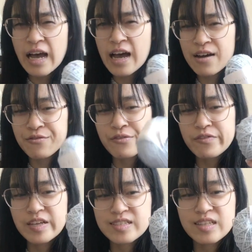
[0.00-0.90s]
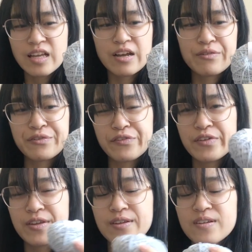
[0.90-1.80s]
half of this left,
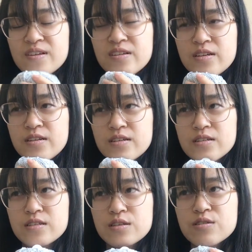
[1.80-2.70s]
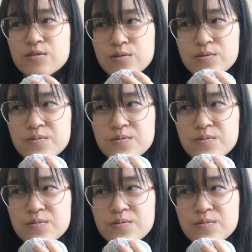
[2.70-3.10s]
so